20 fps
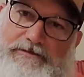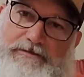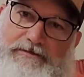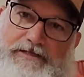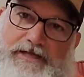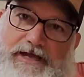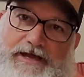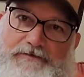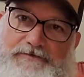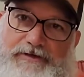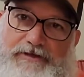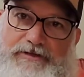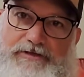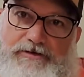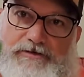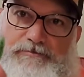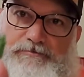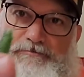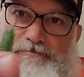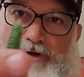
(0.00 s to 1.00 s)
a
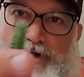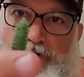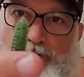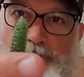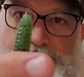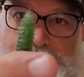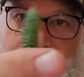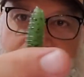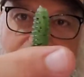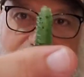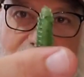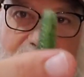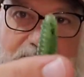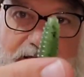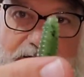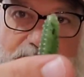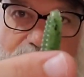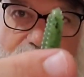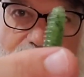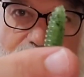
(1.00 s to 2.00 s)
little bulbous
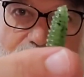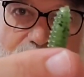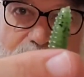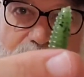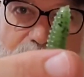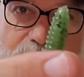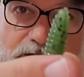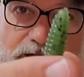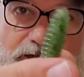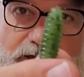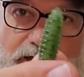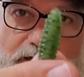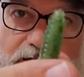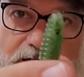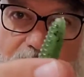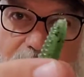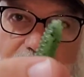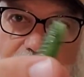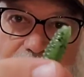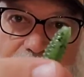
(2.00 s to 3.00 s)
tail,
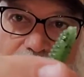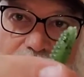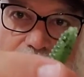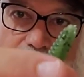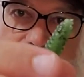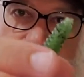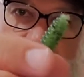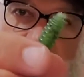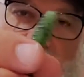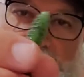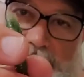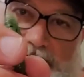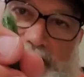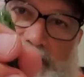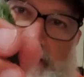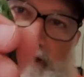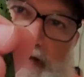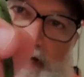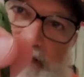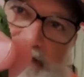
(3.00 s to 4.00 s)
and
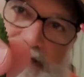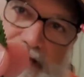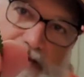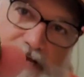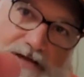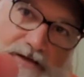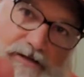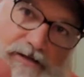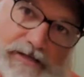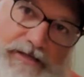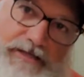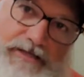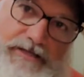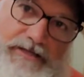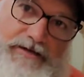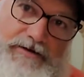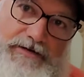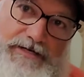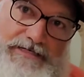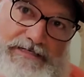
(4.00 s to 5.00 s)
in that tail
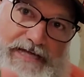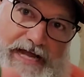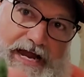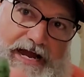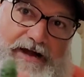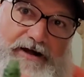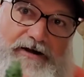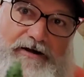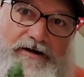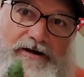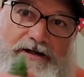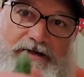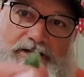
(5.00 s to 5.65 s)
there is air.